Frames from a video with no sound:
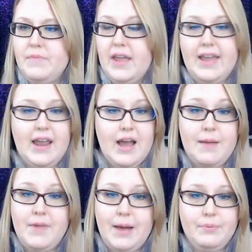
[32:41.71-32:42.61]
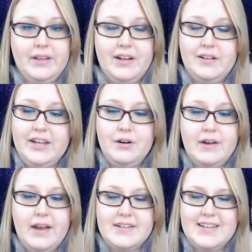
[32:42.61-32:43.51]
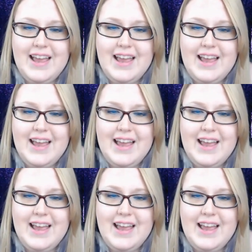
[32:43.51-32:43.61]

Again, I'm not politically correct.